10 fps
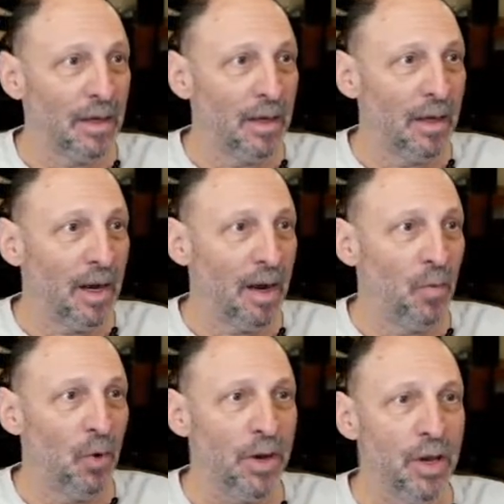I'm
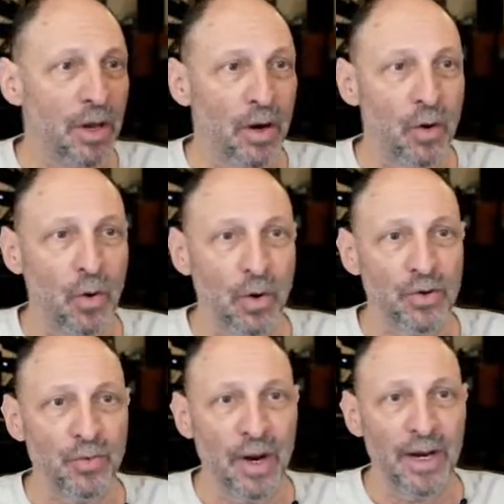working on a course
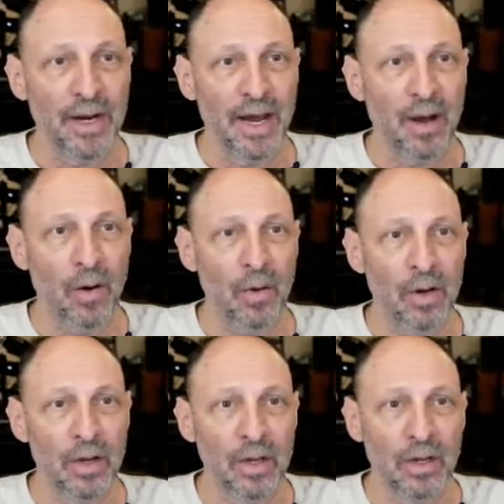right now
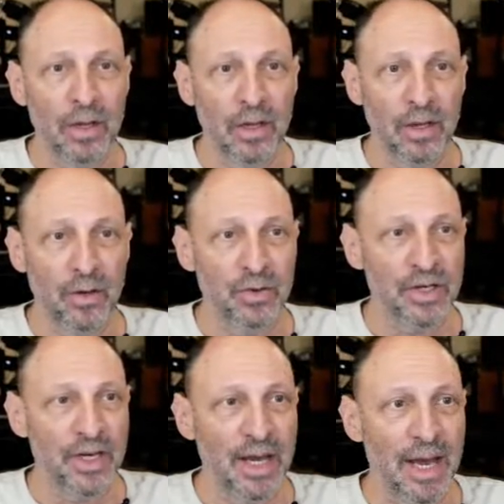
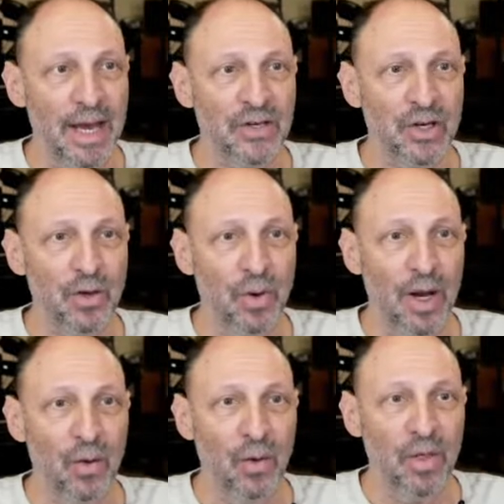using
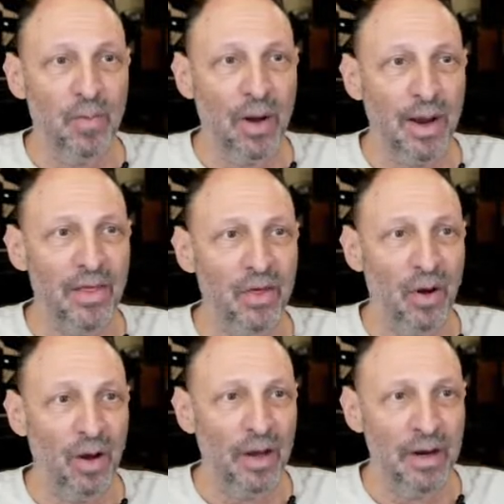SQL with
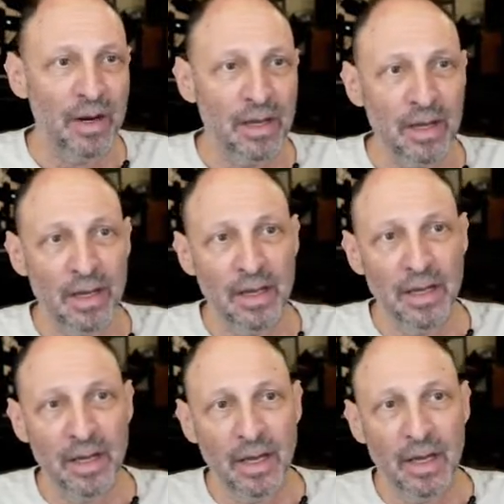Python.
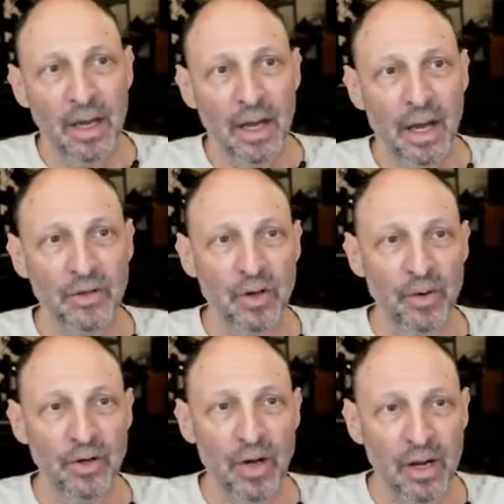So I'm going
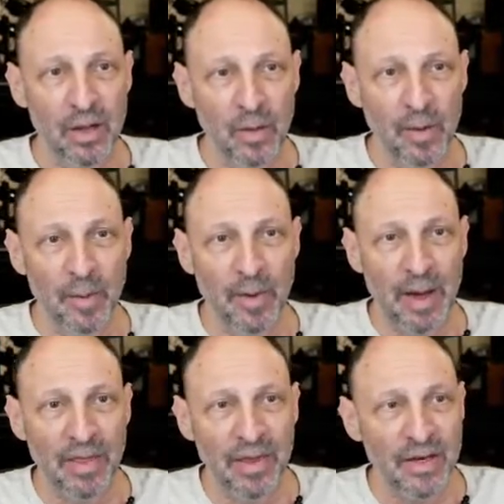to talk a little bit
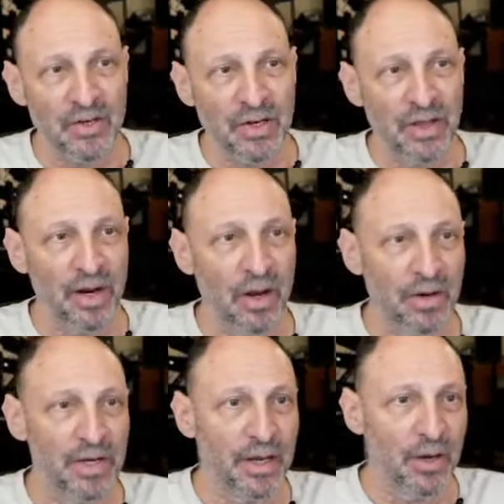about this, and then I'll
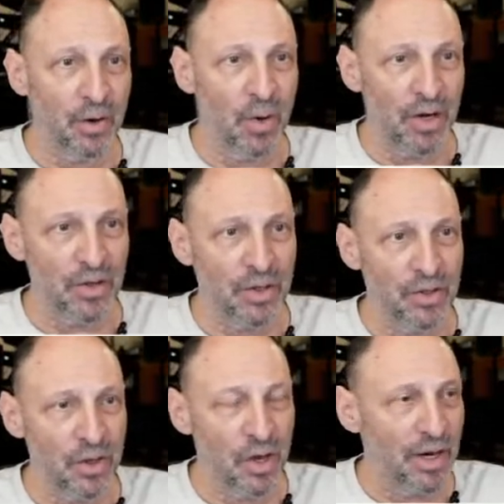take your questions
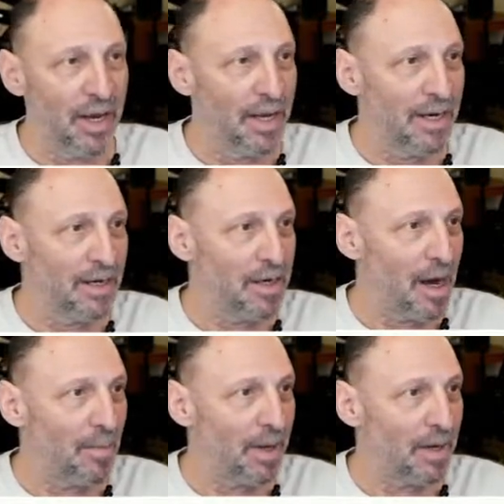on any topic.